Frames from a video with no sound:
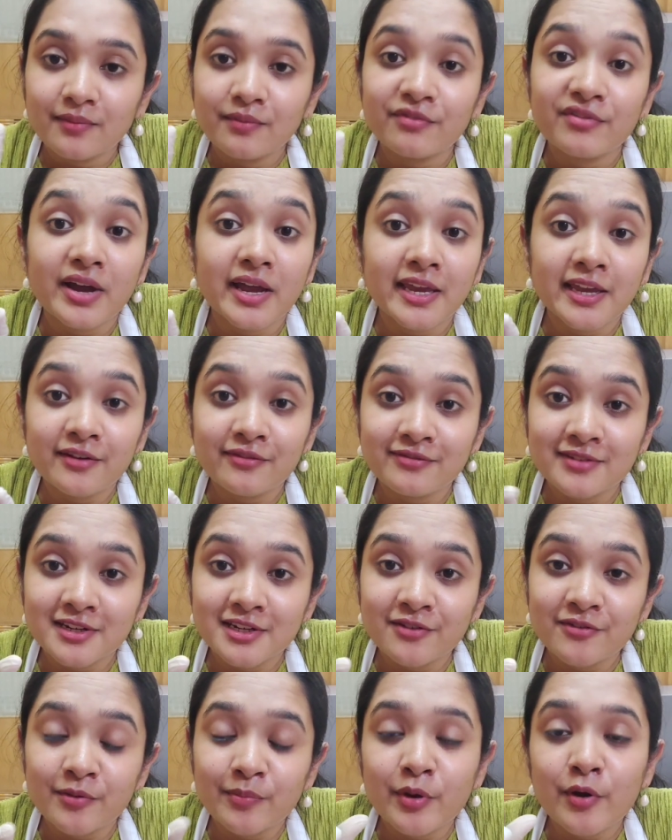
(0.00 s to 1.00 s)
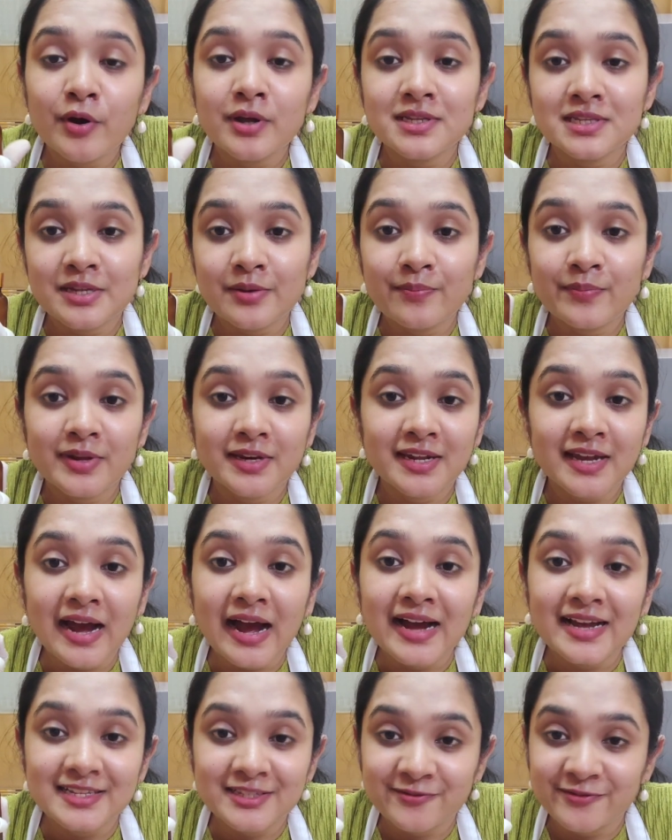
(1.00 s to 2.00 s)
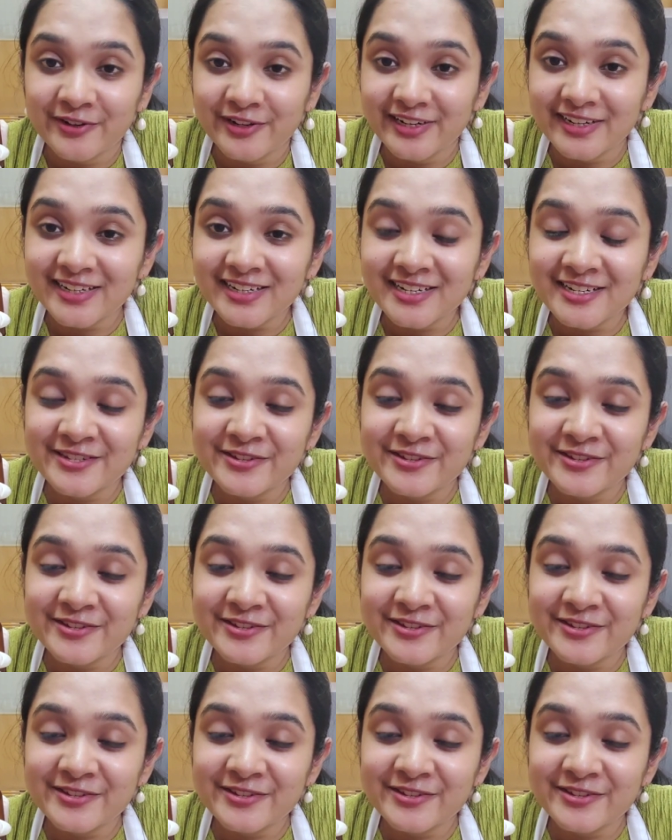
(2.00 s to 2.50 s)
Why gift it away? Because somebody asked for it,